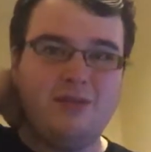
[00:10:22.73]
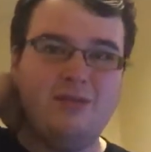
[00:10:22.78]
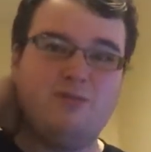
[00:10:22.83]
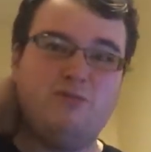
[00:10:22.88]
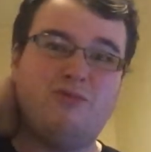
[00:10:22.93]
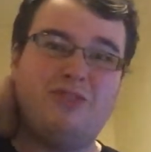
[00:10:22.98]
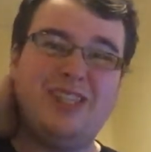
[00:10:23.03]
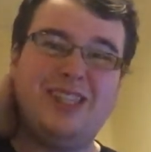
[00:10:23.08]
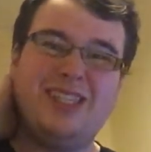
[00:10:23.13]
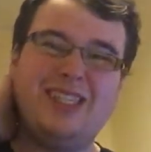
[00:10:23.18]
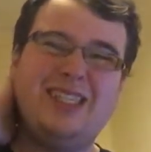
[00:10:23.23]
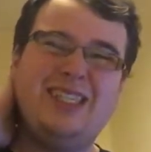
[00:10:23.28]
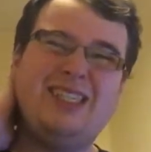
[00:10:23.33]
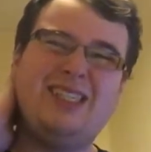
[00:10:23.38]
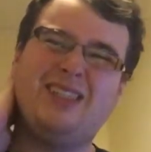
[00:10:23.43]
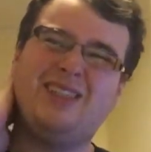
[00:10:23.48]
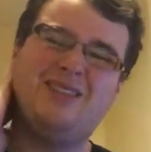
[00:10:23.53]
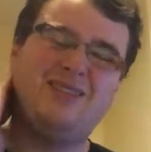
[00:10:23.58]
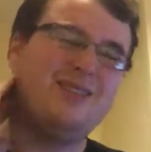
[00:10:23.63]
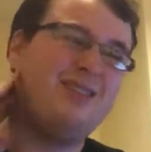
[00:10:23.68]

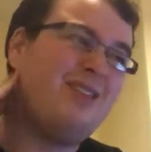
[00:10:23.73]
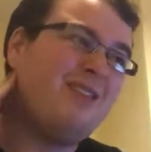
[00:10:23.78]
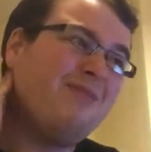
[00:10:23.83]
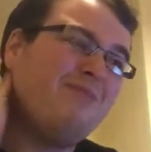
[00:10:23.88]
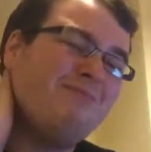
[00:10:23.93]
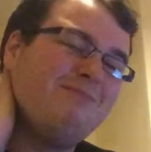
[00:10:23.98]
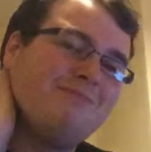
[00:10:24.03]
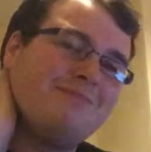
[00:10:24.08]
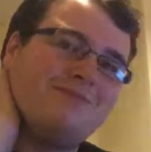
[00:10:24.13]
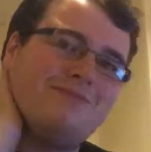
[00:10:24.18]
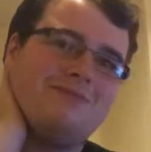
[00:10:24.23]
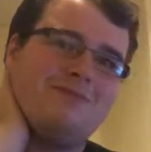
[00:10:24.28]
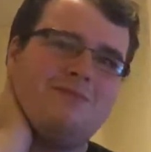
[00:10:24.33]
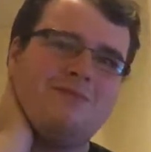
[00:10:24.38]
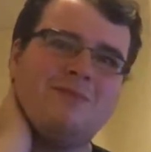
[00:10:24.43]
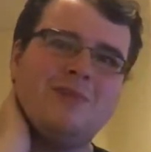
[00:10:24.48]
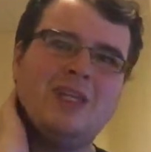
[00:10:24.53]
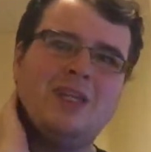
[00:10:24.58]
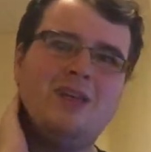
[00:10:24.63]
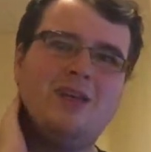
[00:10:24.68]
really,
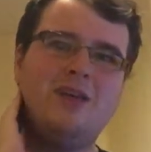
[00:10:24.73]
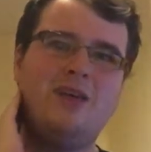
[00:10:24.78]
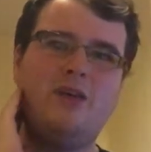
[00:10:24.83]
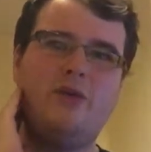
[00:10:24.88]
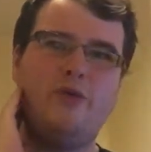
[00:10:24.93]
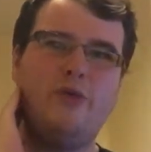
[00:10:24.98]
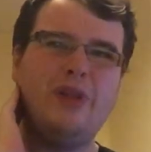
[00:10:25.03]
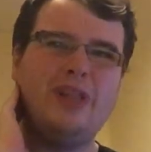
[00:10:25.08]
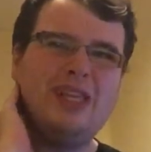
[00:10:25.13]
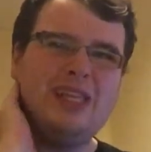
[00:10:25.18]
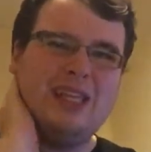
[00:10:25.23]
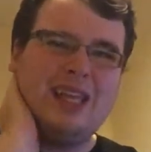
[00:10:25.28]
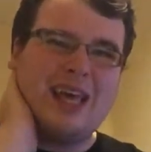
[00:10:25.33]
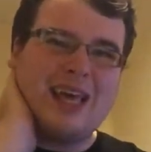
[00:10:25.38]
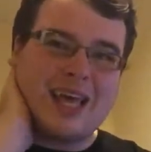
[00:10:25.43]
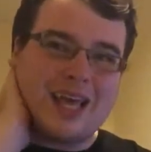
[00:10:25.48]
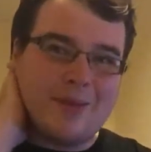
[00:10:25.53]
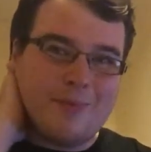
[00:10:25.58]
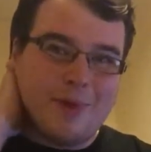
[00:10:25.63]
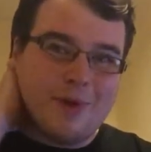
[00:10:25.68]
really
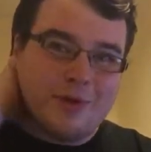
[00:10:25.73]
lame.